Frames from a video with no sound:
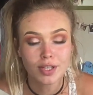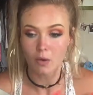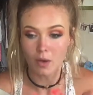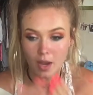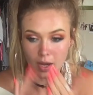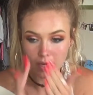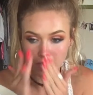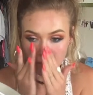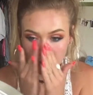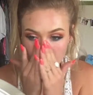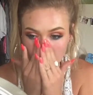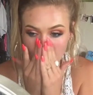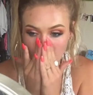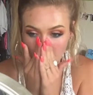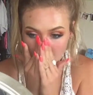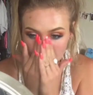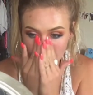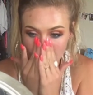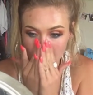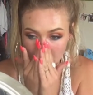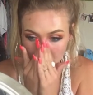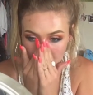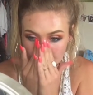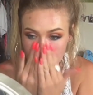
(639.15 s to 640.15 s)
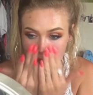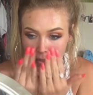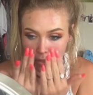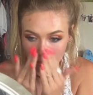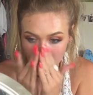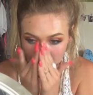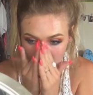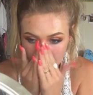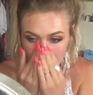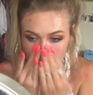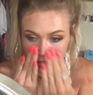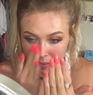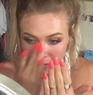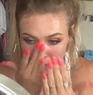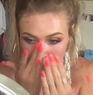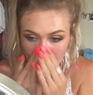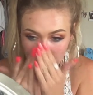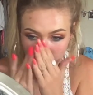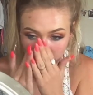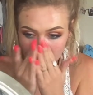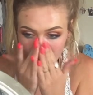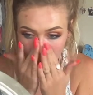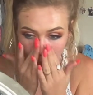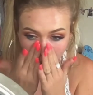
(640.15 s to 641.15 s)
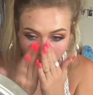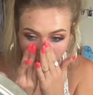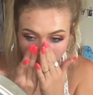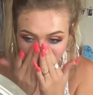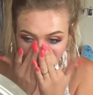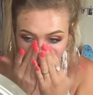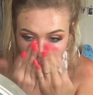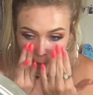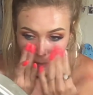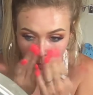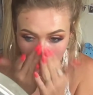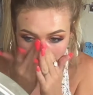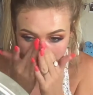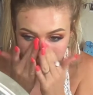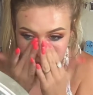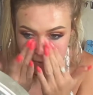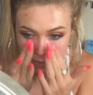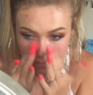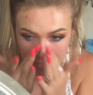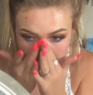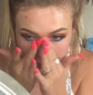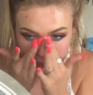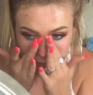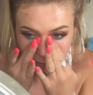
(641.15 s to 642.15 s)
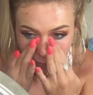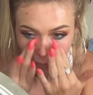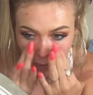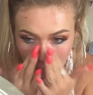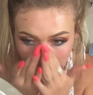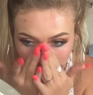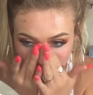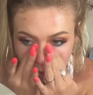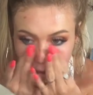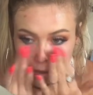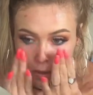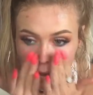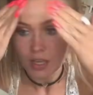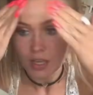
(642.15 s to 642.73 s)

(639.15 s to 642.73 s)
I know that Tati loves this one.